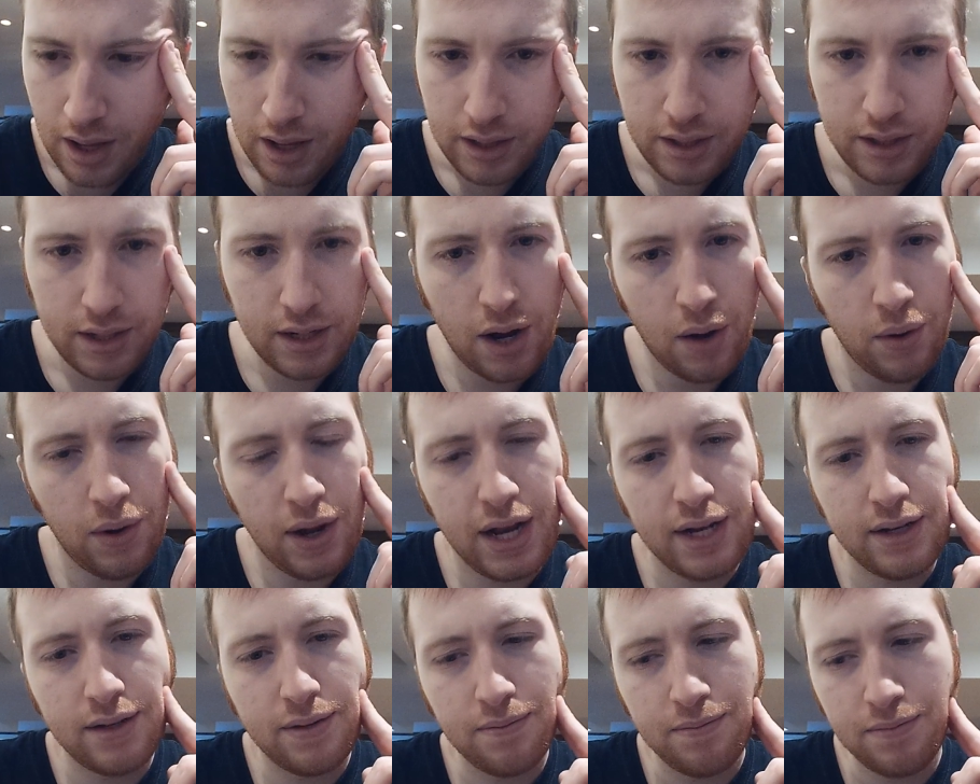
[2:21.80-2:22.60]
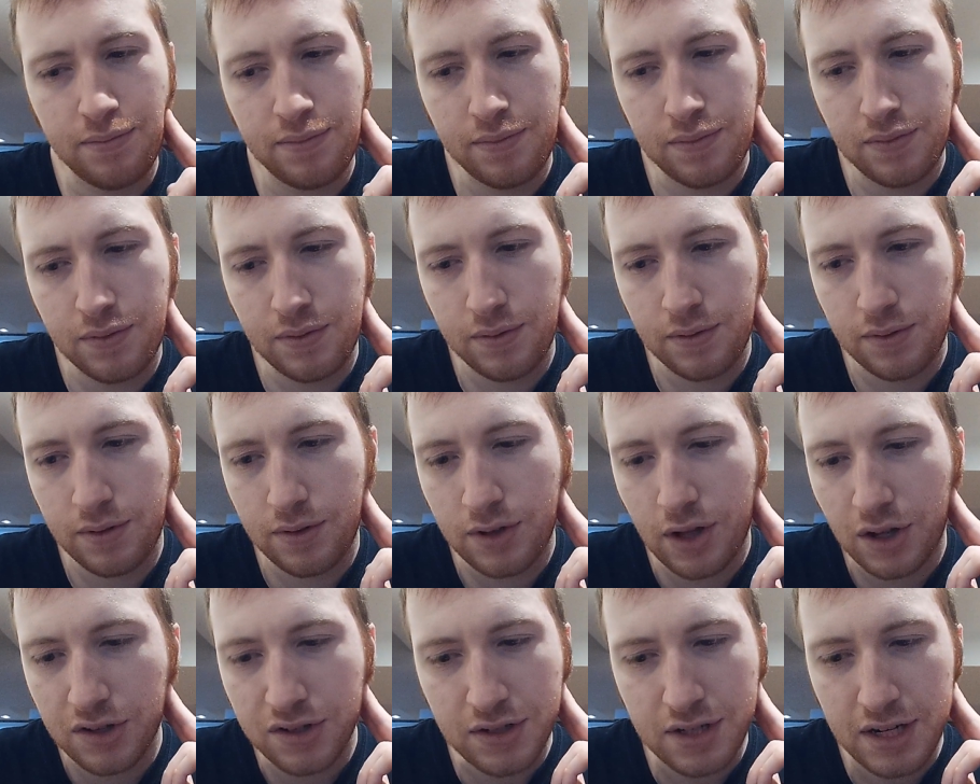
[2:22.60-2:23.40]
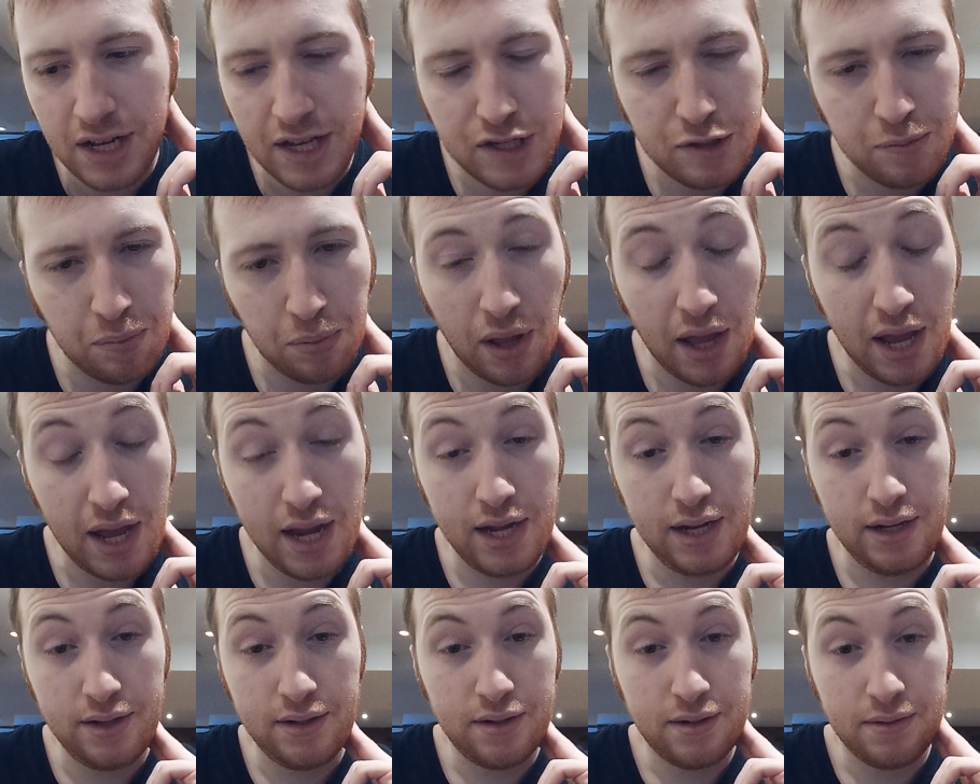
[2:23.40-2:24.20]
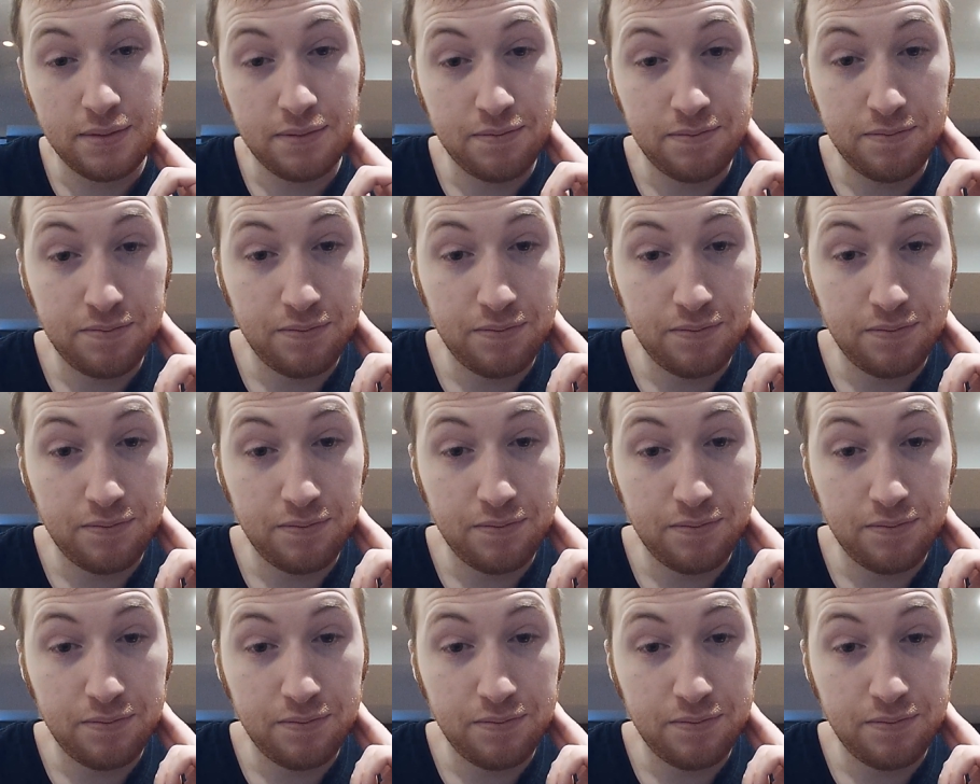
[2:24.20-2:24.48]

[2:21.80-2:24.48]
You know, it doesn't explain